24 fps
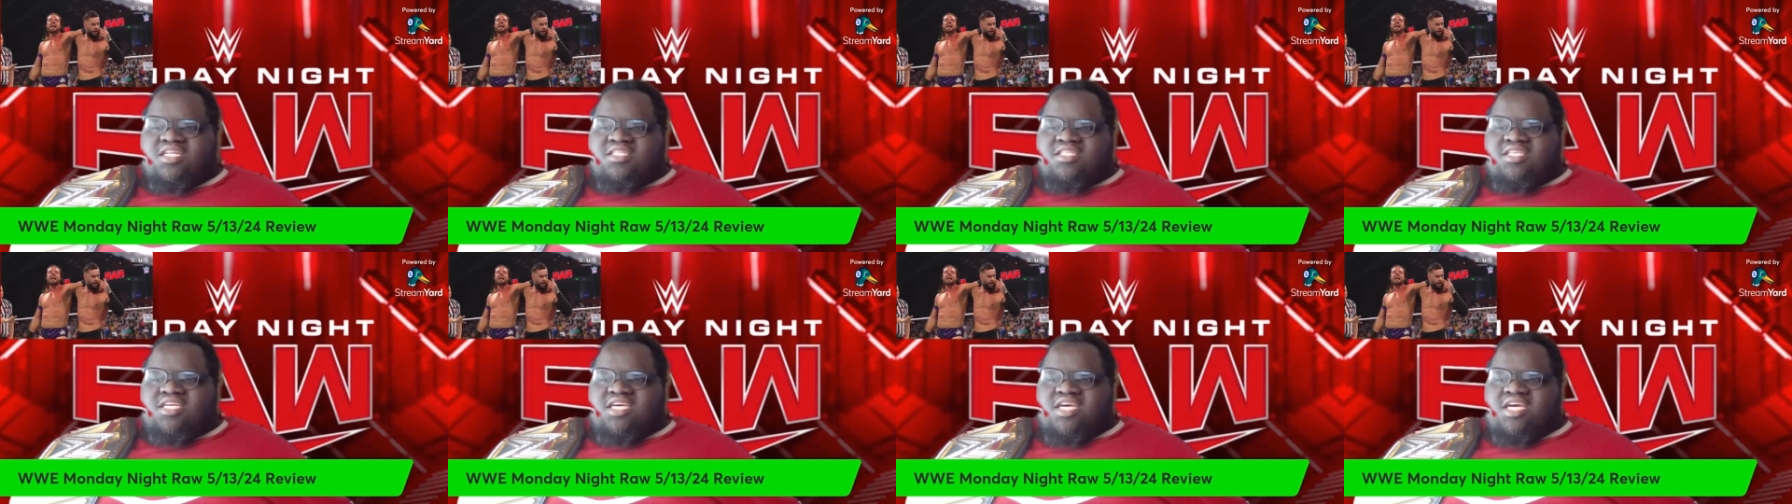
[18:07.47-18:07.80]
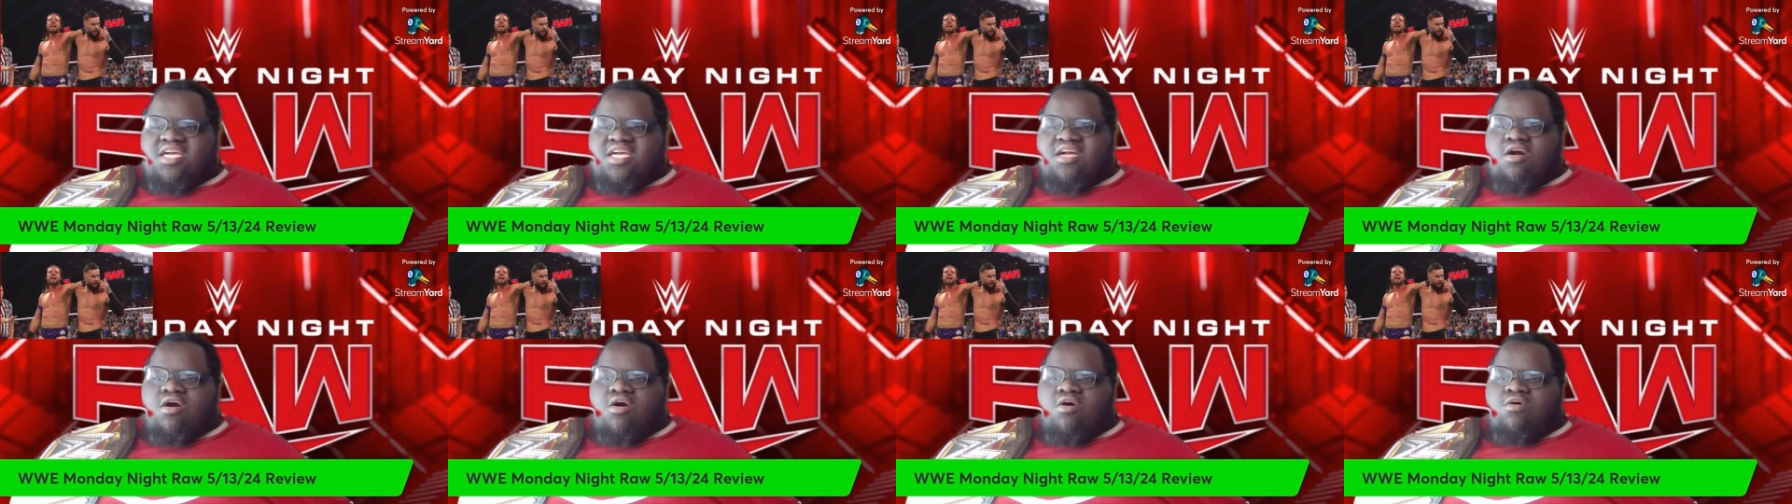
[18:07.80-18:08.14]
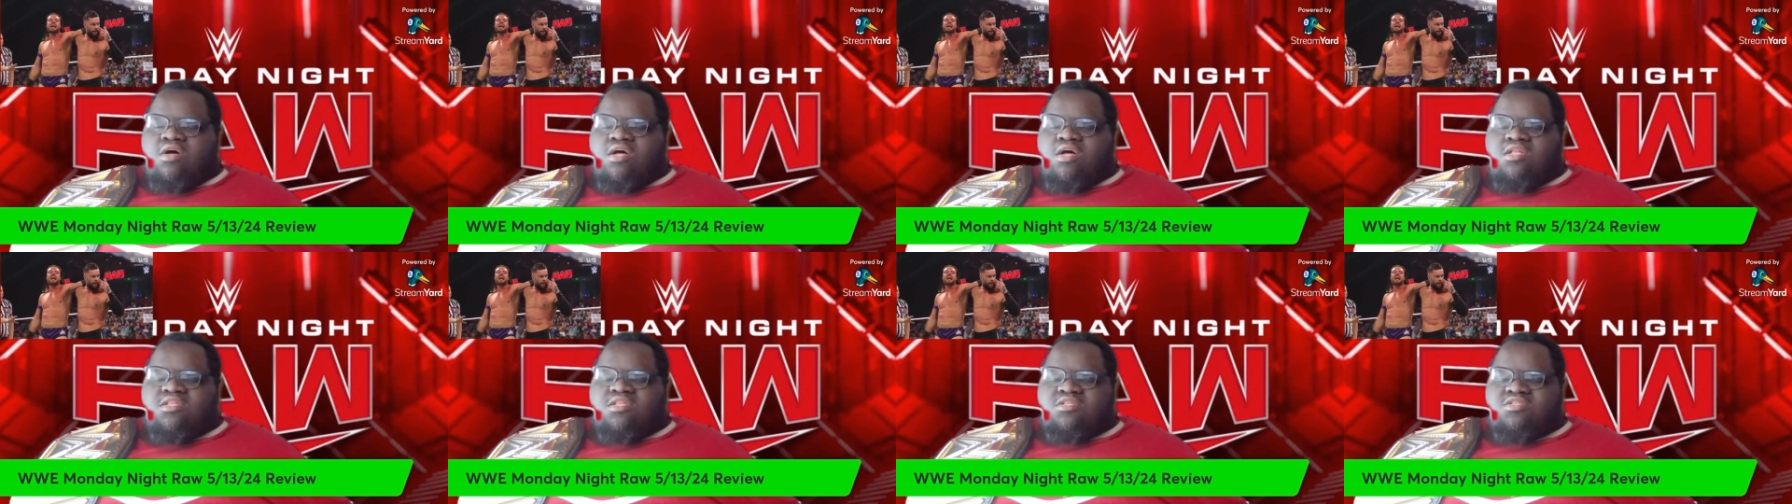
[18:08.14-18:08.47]
Didn't
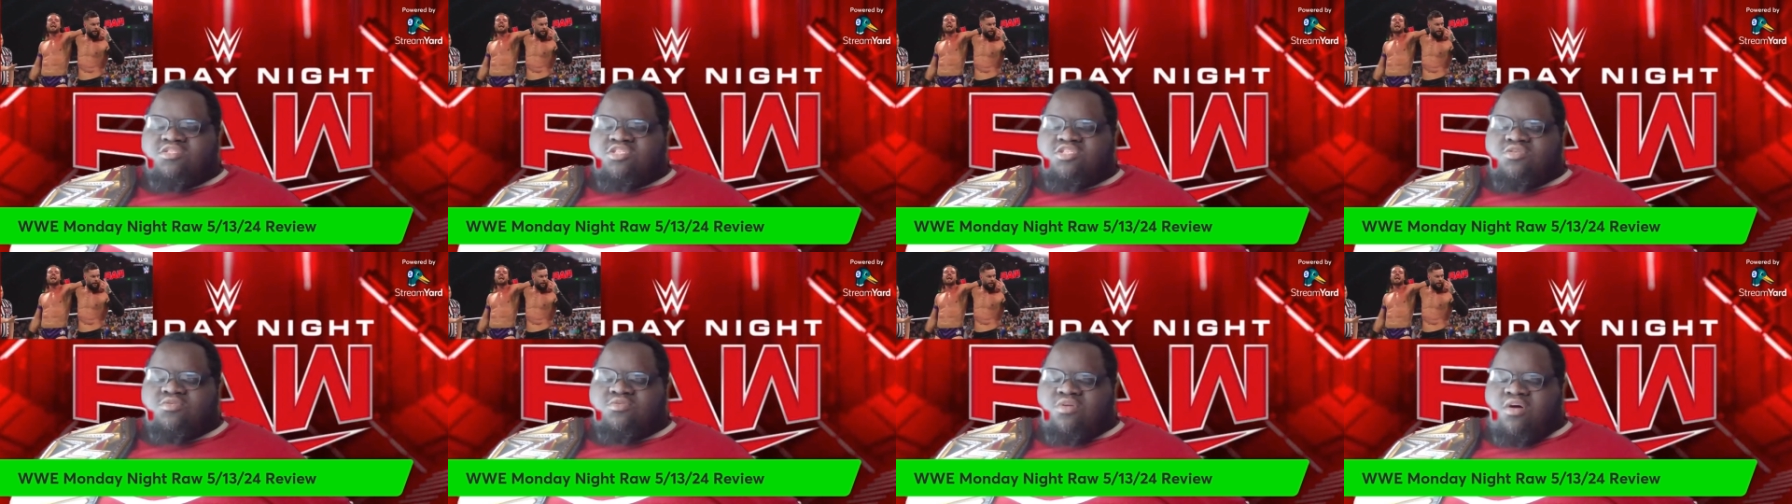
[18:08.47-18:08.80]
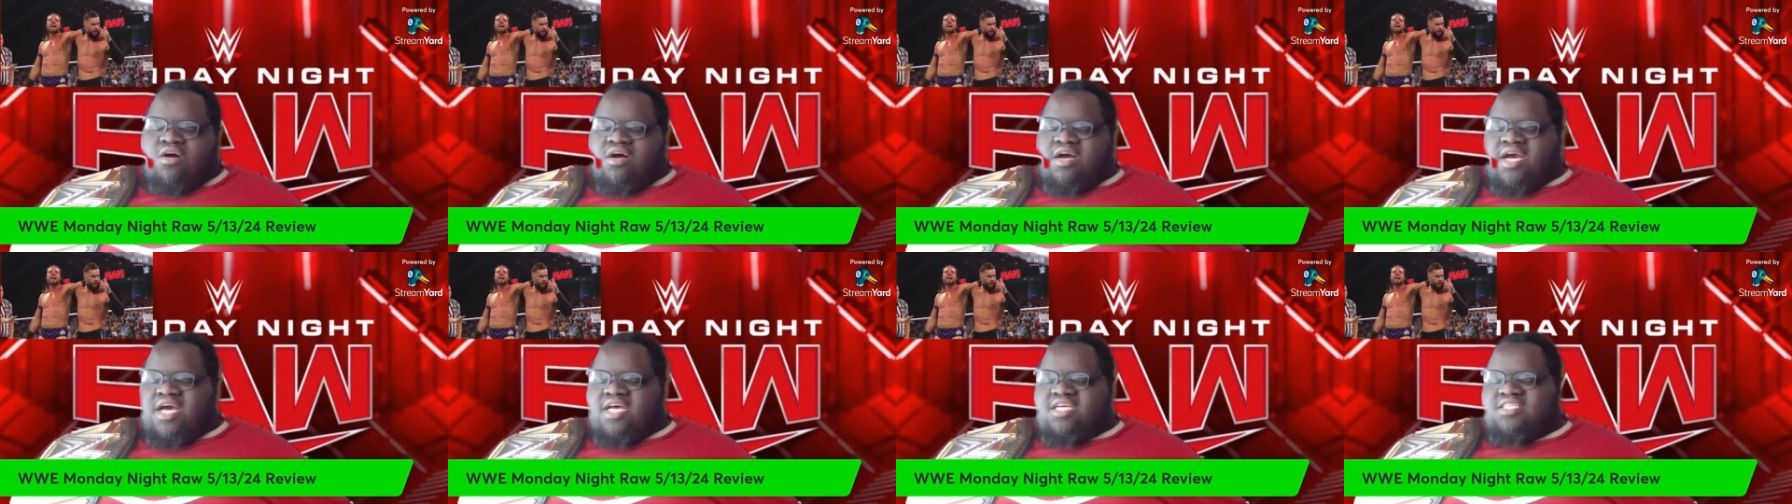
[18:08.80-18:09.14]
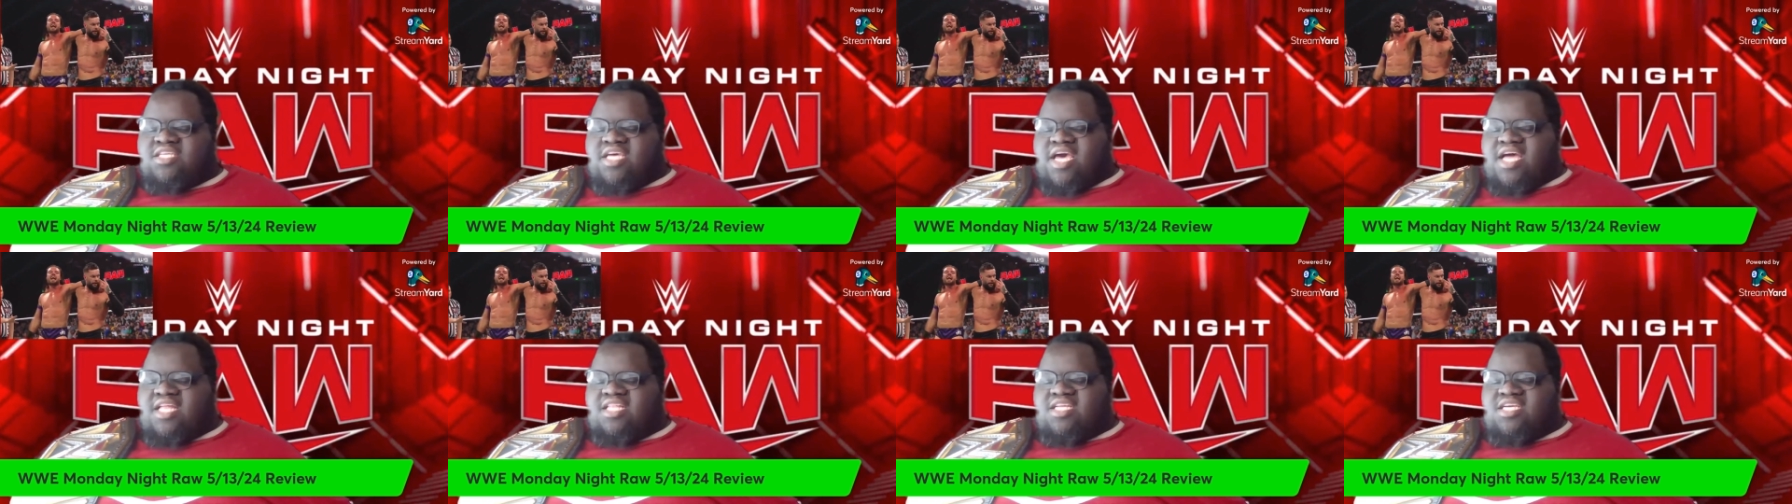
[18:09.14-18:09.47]
go too long as
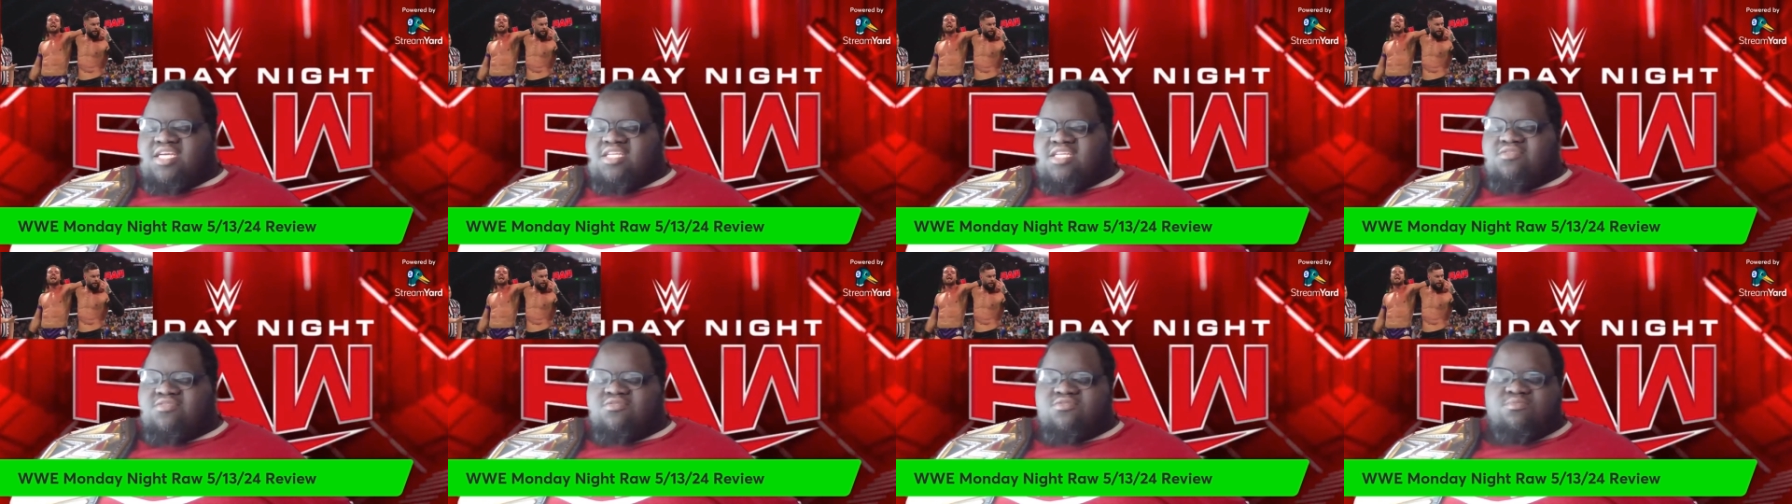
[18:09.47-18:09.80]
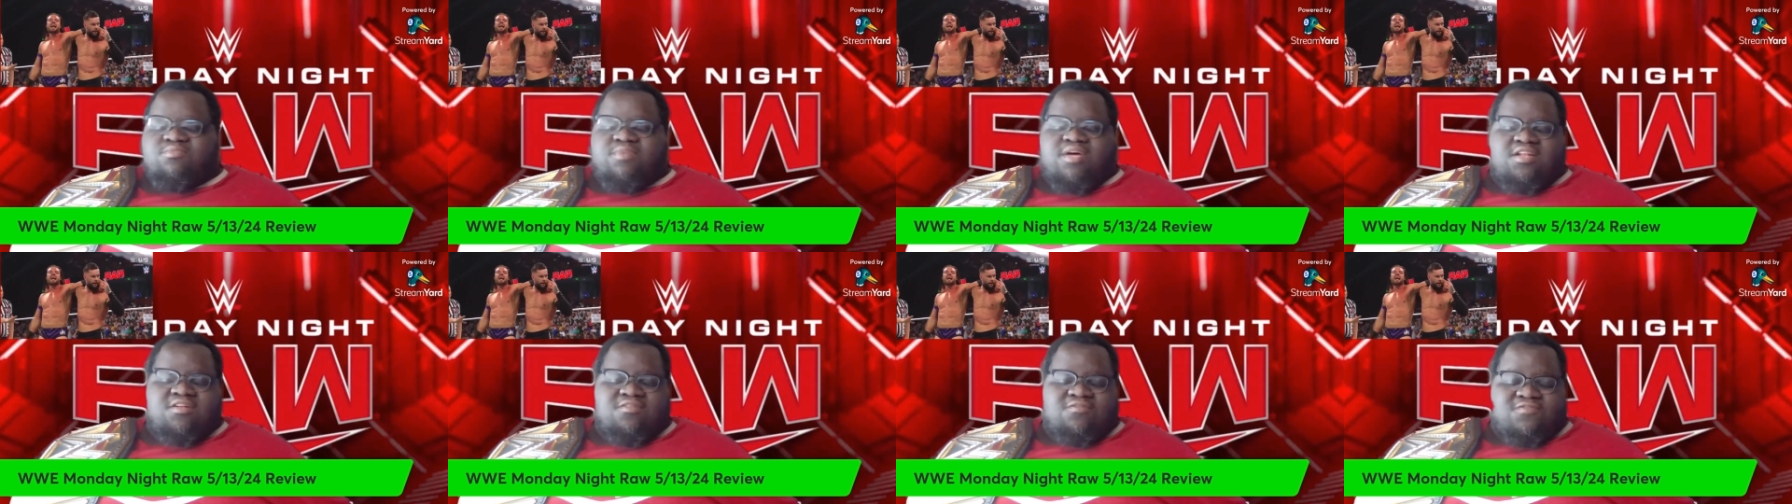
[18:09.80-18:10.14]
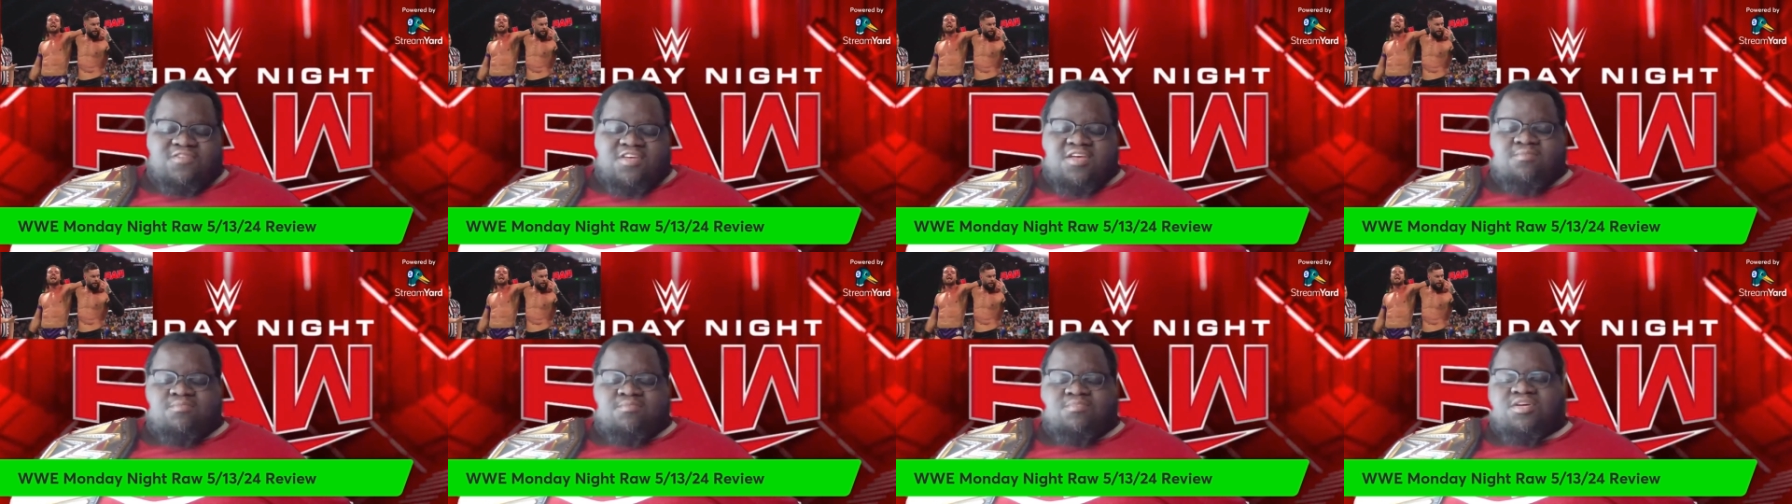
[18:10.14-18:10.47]
they had to get to the main
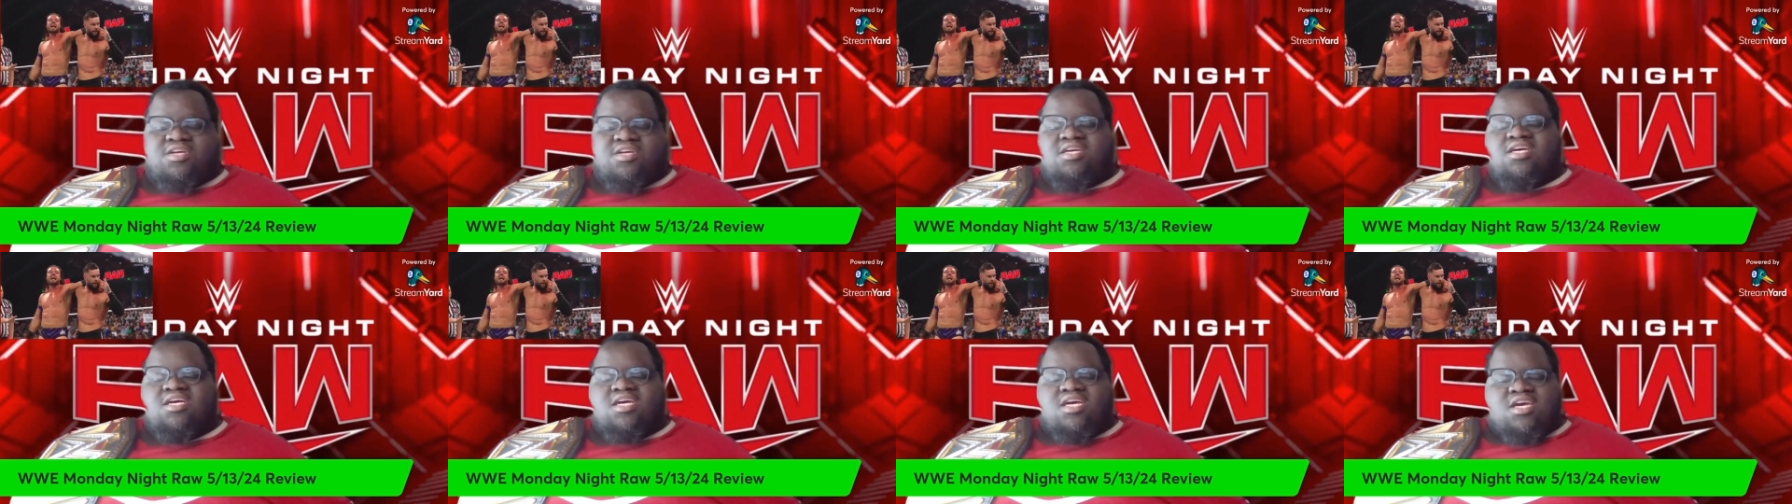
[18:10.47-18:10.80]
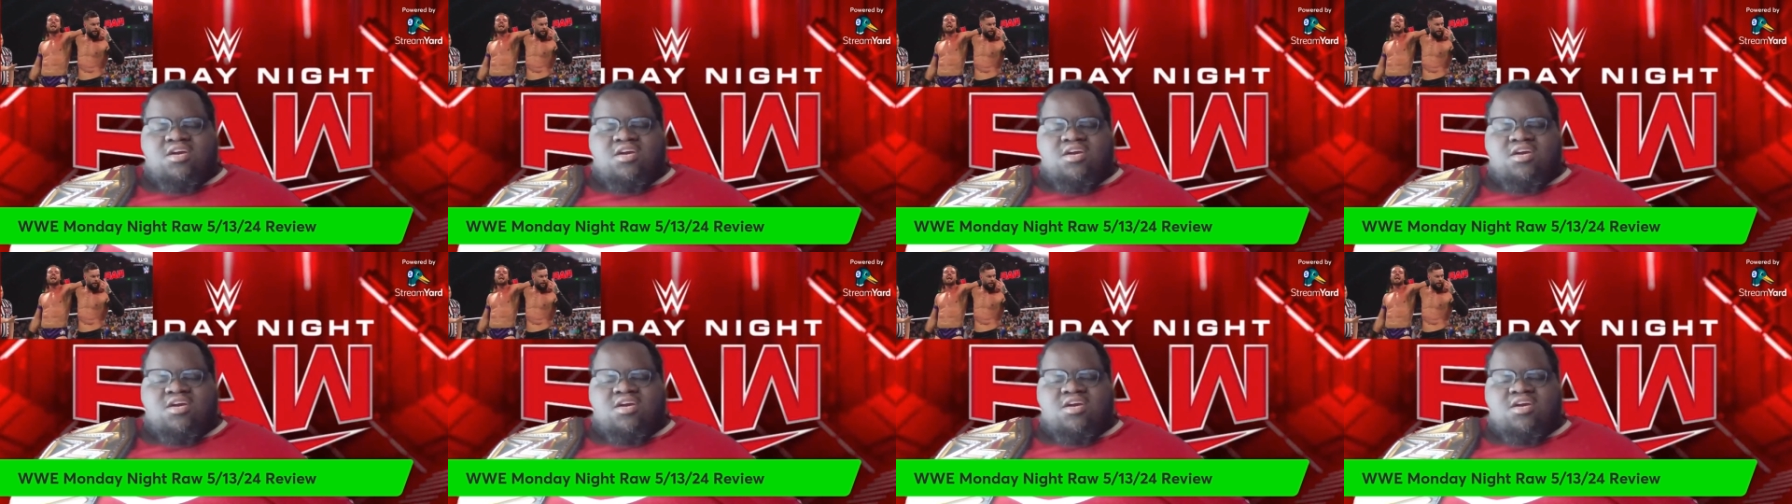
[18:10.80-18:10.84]
event, but